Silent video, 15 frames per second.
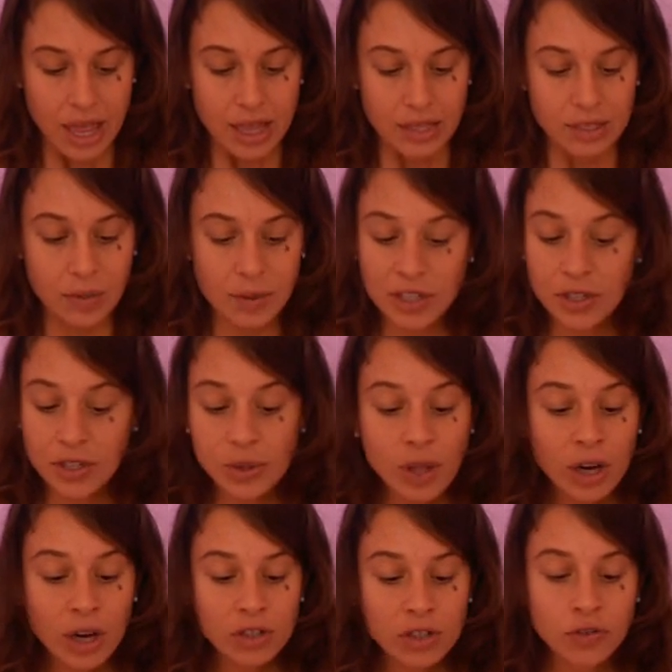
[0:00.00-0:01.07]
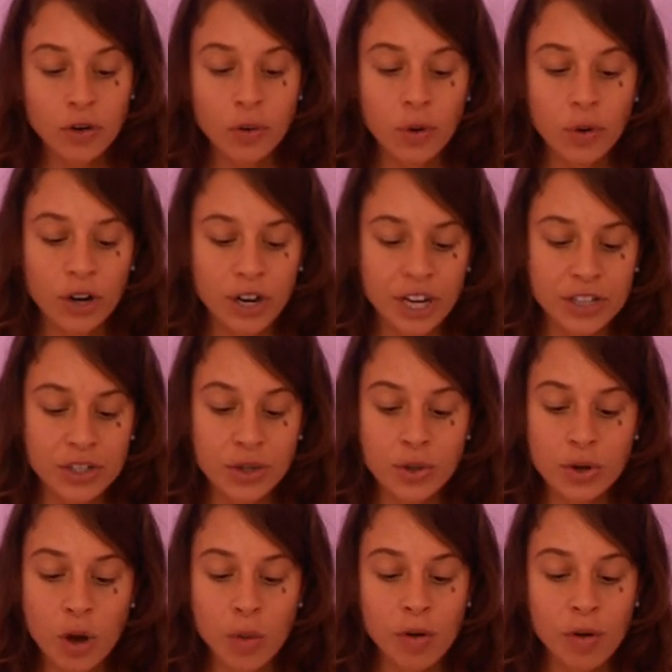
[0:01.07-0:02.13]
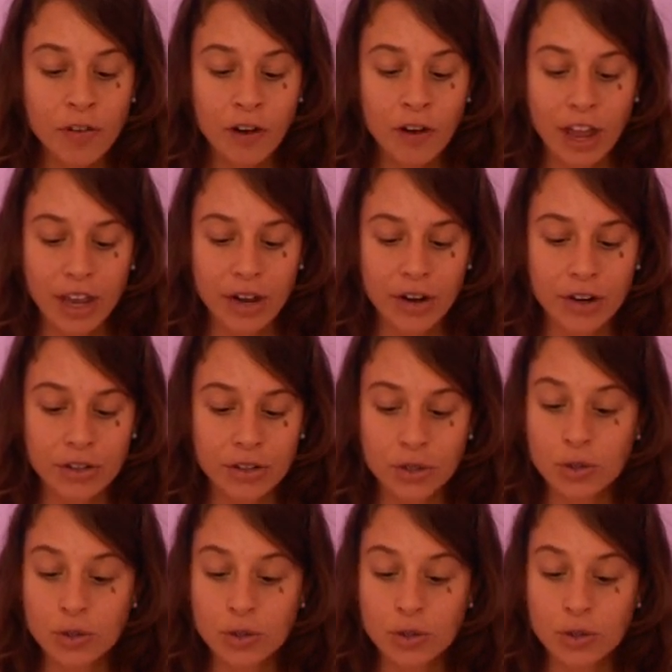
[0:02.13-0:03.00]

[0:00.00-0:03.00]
To be too large for worry, too noble for anger, too